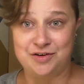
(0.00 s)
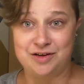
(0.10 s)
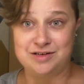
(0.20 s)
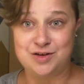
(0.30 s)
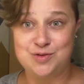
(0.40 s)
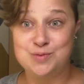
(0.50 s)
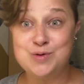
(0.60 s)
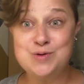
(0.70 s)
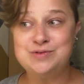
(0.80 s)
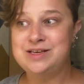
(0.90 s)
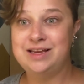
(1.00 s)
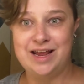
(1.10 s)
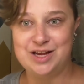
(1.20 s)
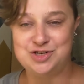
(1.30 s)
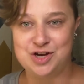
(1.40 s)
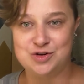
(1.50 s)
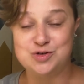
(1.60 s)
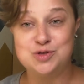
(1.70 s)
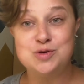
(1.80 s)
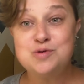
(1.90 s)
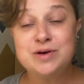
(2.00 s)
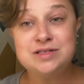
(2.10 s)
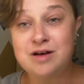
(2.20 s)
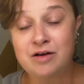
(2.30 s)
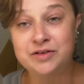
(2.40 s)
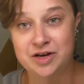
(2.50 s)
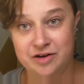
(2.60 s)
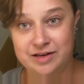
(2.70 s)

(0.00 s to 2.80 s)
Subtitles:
through teenage years, through adulthood.